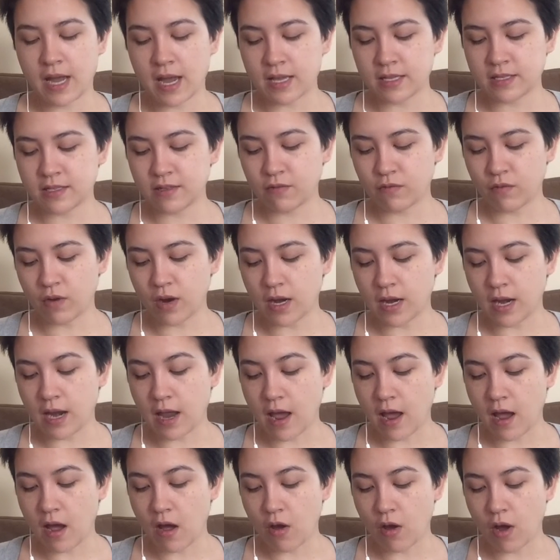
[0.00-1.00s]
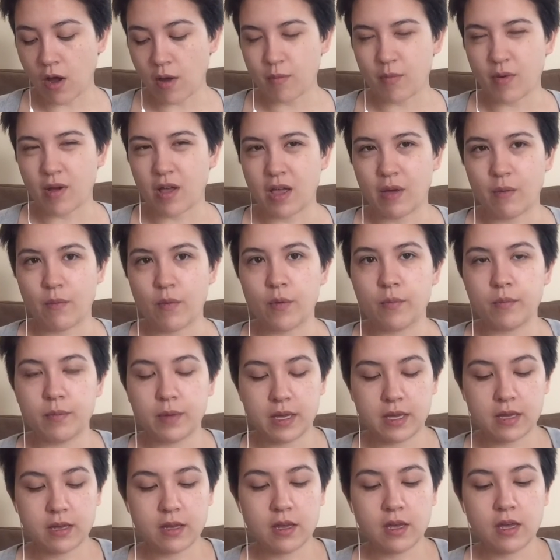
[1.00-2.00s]
as of right now, I probably won't
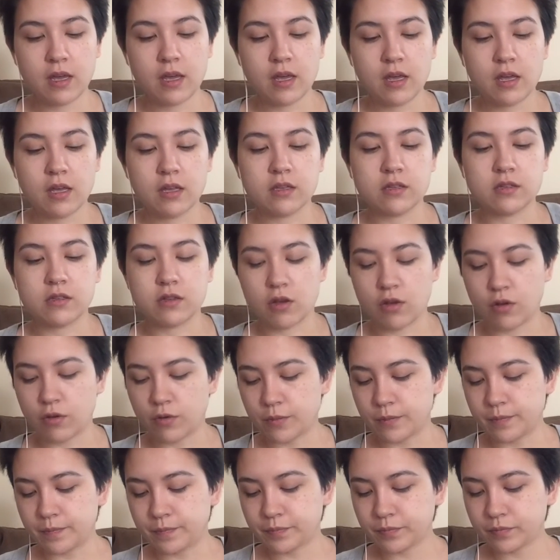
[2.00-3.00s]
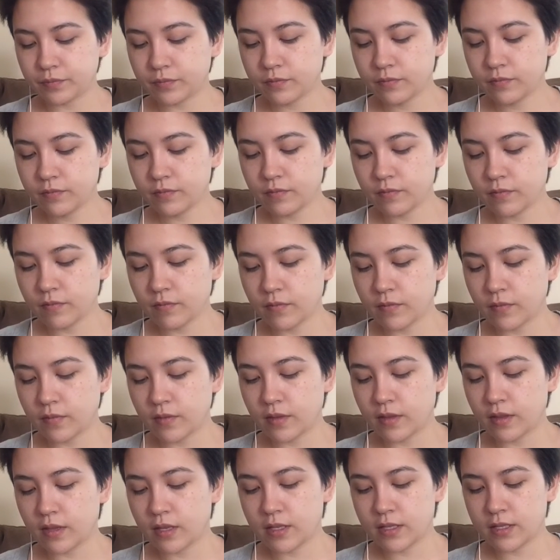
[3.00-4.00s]
be. So
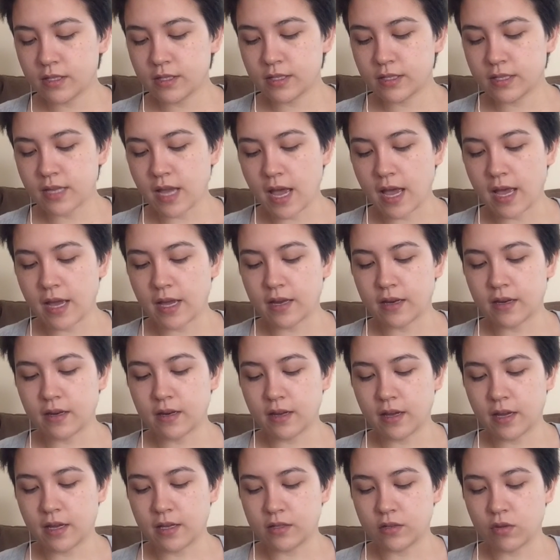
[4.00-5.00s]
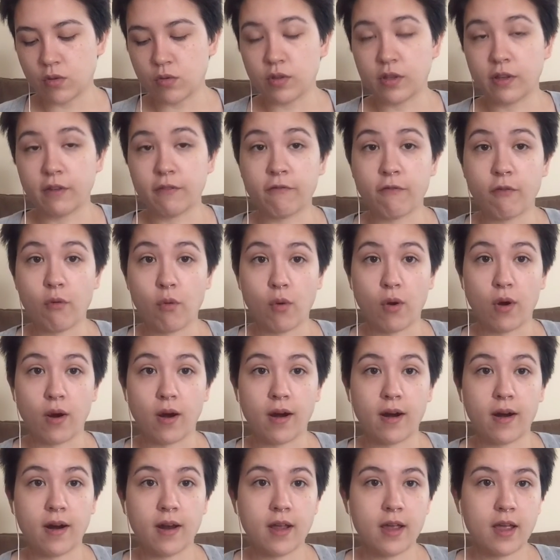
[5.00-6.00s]
this set is only
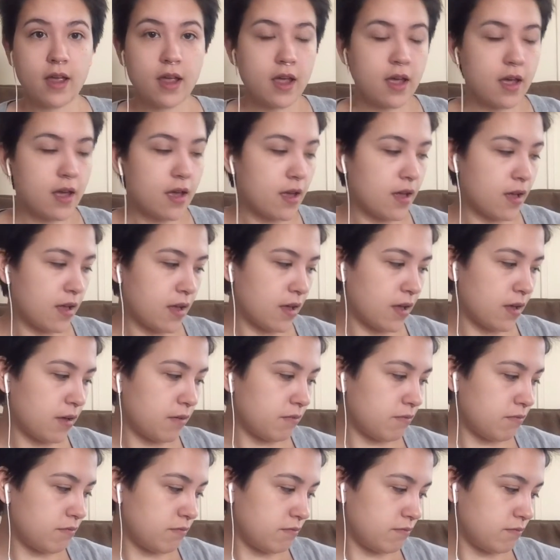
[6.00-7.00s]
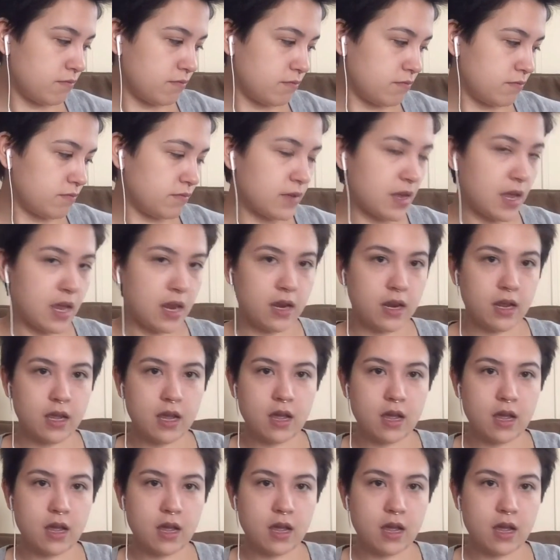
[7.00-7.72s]
4. And it